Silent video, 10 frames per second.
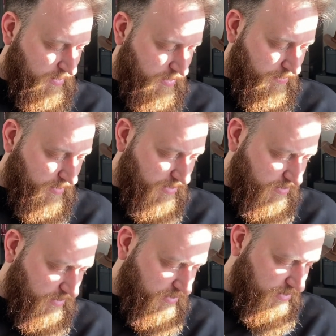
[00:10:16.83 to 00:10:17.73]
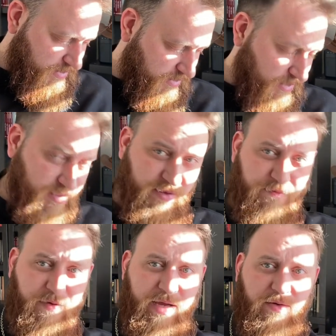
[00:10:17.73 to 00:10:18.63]
But let's get to the
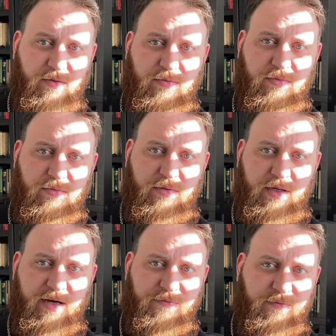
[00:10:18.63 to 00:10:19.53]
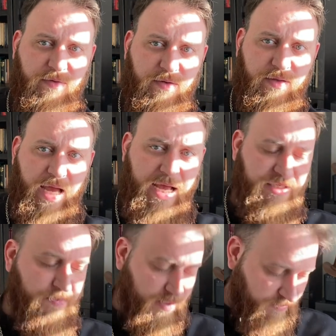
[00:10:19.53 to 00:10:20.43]
final kind of
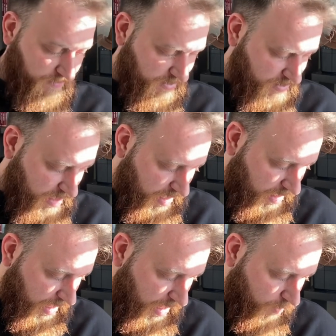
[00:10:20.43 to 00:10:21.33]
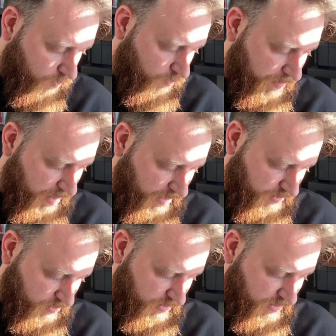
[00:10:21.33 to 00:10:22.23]
aspect of this and how we
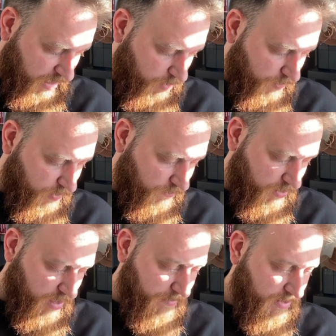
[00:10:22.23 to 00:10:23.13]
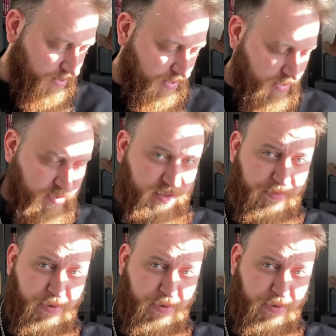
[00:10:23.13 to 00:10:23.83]
manage this, how we overcome it. St.